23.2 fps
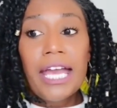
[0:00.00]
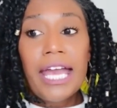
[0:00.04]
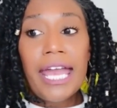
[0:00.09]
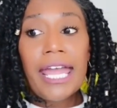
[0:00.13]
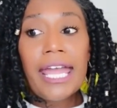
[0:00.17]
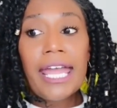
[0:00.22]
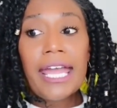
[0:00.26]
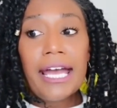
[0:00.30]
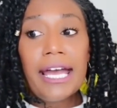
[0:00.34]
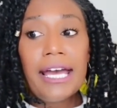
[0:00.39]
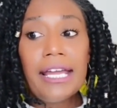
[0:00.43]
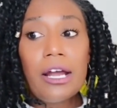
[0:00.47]

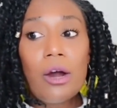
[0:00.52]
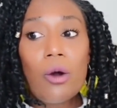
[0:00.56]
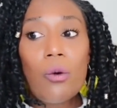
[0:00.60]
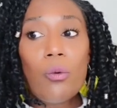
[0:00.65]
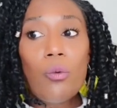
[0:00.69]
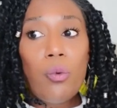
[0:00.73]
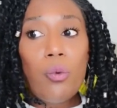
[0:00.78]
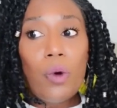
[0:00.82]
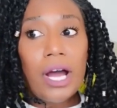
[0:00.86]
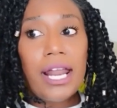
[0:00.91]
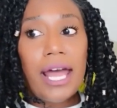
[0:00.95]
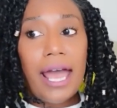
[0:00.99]
And
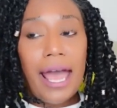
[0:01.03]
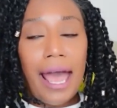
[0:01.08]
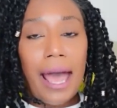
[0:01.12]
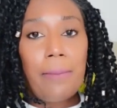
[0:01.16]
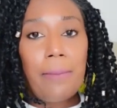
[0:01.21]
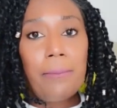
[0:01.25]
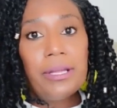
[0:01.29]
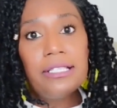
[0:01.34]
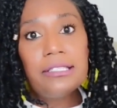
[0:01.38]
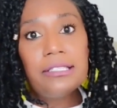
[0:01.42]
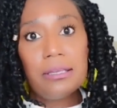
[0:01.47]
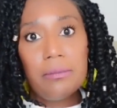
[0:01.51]
what
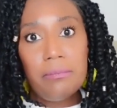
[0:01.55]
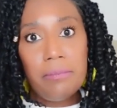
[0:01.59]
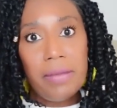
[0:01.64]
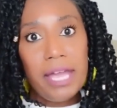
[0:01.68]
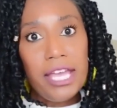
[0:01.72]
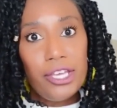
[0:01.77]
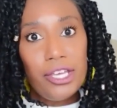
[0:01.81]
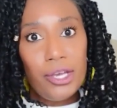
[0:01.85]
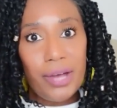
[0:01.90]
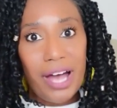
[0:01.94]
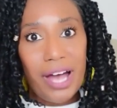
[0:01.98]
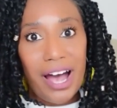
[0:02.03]
happened to
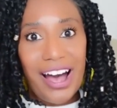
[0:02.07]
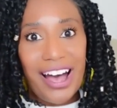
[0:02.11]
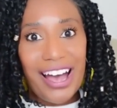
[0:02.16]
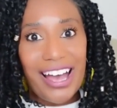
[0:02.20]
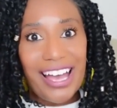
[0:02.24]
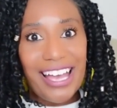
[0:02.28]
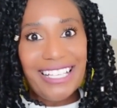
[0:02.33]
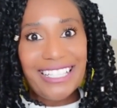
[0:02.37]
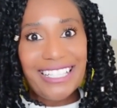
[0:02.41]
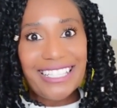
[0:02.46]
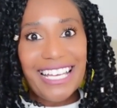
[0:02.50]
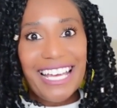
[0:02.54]
me, you
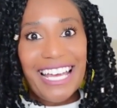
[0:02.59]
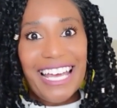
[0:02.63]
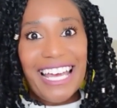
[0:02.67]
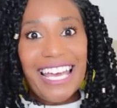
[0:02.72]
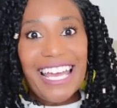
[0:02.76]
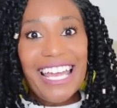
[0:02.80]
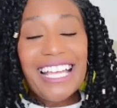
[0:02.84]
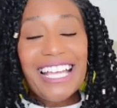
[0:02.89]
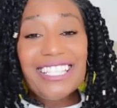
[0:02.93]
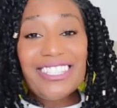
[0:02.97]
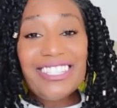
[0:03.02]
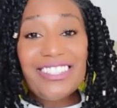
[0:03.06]
guys,
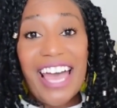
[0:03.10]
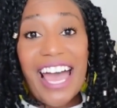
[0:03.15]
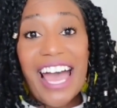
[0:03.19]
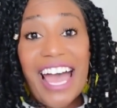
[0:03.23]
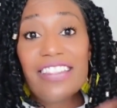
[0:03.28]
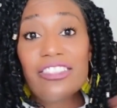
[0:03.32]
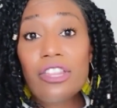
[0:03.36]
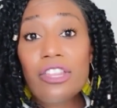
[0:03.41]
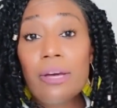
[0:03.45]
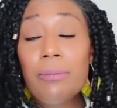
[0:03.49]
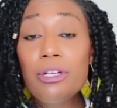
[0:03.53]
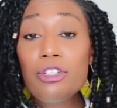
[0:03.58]
is
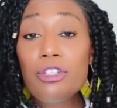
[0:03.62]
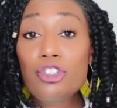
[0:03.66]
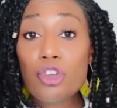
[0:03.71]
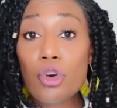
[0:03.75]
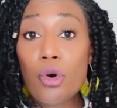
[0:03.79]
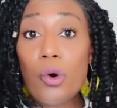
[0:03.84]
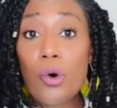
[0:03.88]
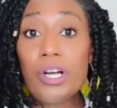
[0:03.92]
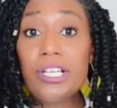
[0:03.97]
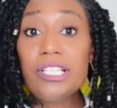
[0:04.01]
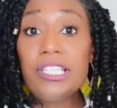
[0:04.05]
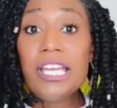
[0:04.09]
that the
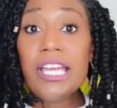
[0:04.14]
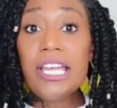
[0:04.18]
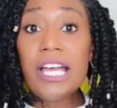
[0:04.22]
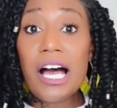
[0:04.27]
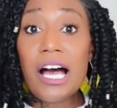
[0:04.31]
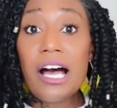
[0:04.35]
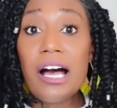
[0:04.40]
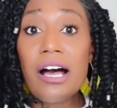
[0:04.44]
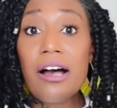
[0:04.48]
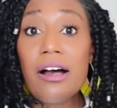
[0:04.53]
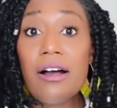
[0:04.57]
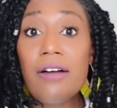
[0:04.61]
majority
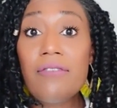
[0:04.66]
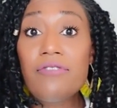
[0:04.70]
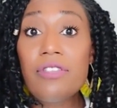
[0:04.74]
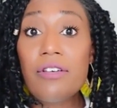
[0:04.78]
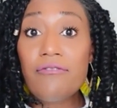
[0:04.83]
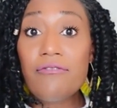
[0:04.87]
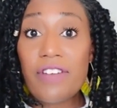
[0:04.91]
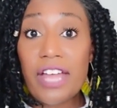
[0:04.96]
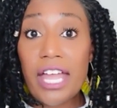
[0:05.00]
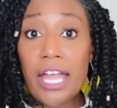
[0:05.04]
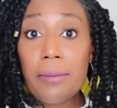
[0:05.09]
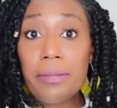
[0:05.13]
of
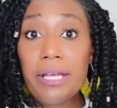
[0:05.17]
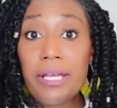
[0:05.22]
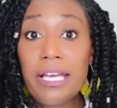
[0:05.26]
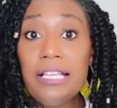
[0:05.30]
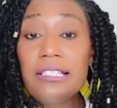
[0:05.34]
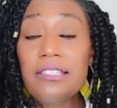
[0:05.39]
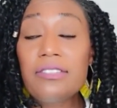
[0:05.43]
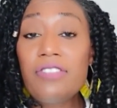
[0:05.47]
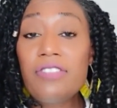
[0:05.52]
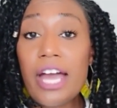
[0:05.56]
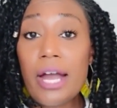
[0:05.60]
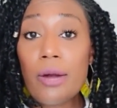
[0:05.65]
the
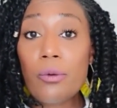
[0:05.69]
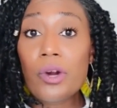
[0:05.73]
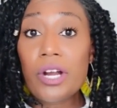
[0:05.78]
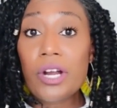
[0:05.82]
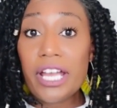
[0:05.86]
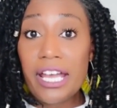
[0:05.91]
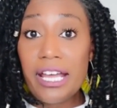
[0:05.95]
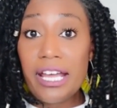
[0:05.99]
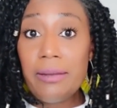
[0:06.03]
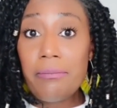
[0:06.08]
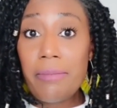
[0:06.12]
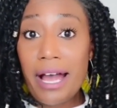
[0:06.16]
families that were
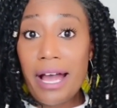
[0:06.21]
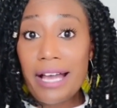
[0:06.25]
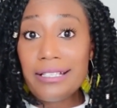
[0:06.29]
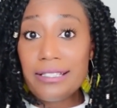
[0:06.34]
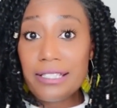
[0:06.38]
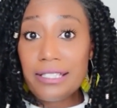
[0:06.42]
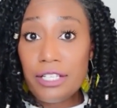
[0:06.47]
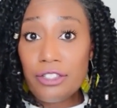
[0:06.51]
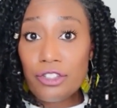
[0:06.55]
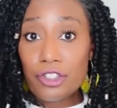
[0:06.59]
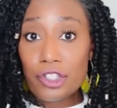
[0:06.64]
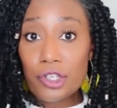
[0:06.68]
in my
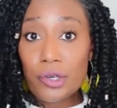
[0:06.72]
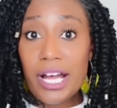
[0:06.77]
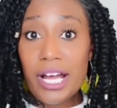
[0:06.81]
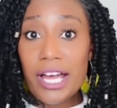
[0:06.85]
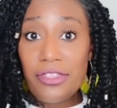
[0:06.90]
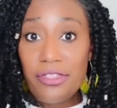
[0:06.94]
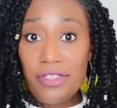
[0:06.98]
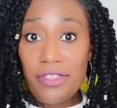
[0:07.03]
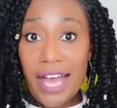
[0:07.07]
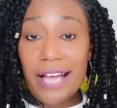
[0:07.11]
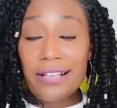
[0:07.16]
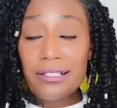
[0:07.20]
center
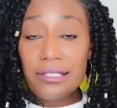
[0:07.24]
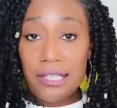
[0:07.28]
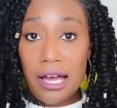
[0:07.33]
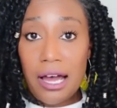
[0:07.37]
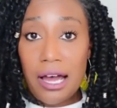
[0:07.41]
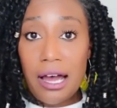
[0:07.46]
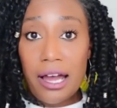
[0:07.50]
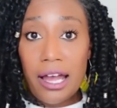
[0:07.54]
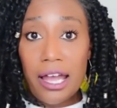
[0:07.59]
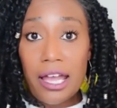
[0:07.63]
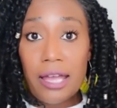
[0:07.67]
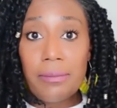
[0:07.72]
at that
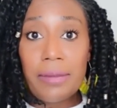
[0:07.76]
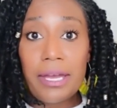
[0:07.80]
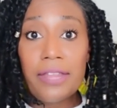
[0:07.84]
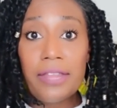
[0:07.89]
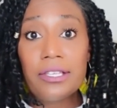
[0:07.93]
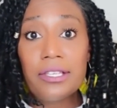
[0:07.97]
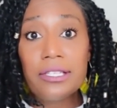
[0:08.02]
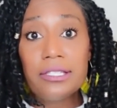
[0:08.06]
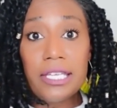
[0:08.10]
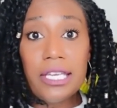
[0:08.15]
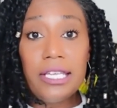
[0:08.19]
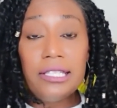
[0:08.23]
time in
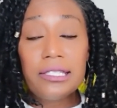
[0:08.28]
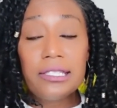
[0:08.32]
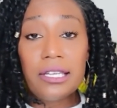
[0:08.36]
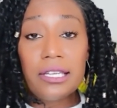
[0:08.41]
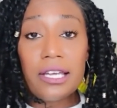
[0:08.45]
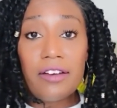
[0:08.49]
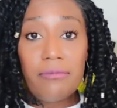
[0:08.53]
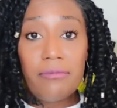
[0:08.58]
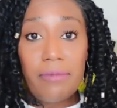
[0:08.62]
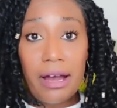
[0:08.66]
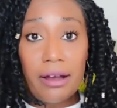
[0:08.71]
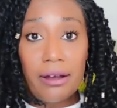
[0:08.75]
the season
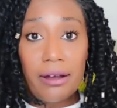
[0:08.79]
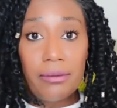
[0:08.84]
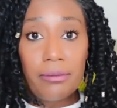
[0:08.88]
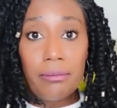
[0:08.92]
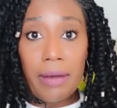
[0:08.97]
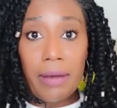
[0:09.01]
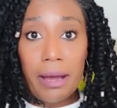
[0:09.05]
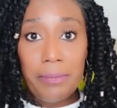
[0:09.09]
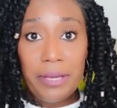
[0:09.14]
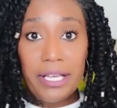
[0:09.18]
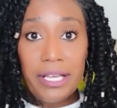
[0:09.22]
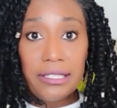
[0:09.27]
of
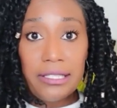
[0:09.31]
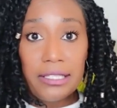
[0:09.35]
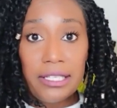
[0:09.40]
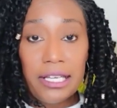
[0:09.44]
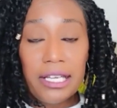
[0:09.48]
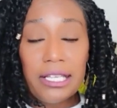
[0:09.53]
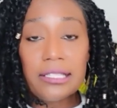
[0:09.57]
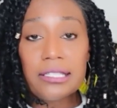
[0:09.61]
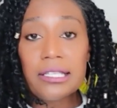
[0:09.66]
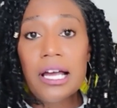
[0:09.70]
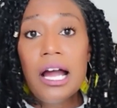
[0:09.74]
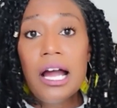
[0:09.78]
my
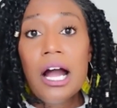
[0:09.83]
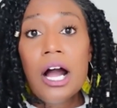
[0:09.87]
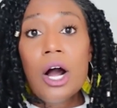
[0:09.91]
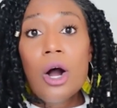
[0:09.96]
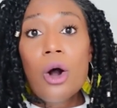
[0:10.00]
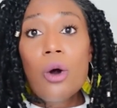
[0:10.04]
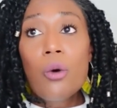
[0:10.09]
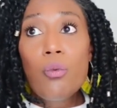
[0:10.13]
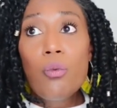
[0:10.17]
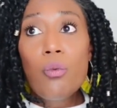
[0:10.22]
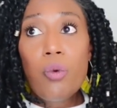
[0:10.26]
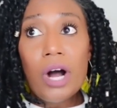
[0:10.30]
business
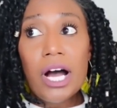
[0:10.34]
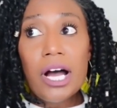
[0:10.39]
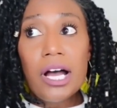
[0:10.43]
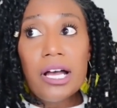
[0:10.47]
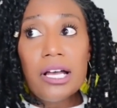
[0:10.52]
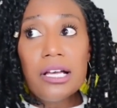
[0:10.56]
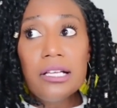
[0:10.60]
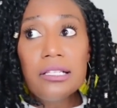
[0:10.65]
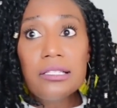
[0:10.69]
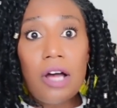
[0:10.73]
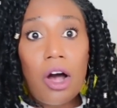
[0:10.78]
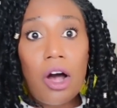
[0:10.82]

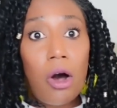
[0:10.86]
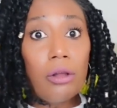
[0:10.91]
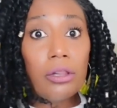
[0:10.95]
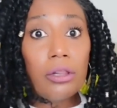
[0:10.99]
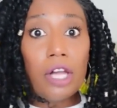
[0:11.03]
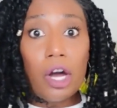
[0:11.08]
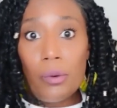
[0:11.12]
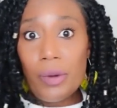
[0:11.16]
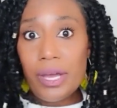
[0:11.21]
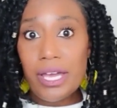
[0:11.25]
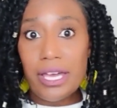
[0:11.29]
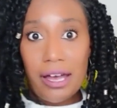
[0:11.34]
was all
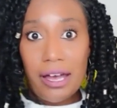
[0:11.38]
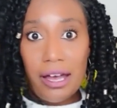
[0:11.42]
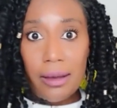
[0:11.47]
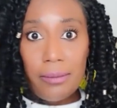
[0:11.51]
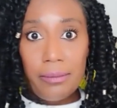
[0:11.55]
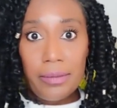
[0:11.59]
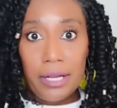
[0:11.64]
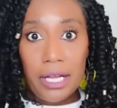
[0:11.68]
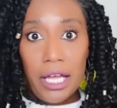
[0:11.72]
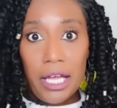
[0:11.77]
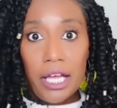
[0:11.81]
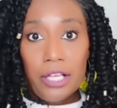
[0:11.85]
low
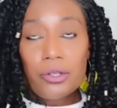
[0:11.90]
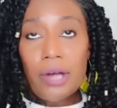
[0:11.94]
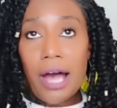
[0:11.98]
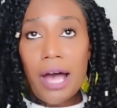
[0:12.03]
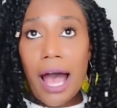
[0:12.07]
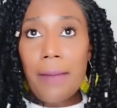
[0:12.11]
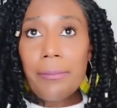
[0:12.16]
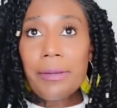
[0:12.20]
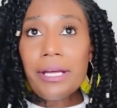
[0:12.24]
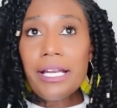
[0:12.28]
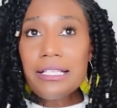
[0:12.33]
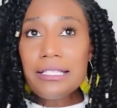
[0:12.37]
income. So
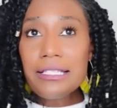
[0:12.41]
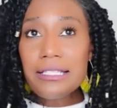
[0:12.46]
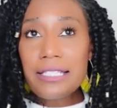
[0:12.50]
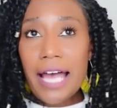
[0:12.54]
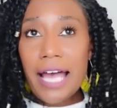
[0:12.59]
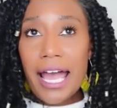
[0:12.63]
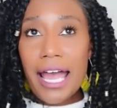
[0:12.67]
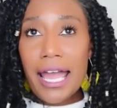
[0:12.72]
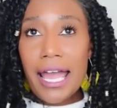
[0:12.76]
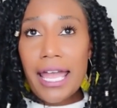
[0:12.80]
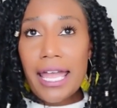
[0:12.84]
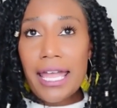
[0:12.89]
I'm going to
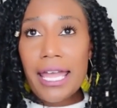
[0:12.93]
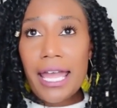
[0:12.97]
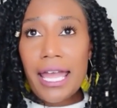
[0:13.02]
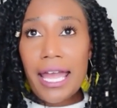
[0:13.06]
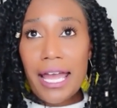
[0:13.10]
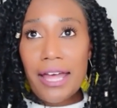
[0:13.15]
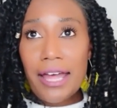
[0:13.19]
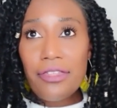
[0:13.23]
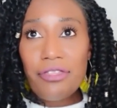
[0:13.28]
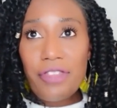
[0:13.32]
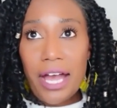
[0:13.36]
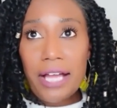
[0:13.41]
say
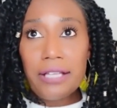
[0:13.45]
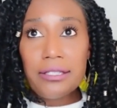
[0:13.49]
at that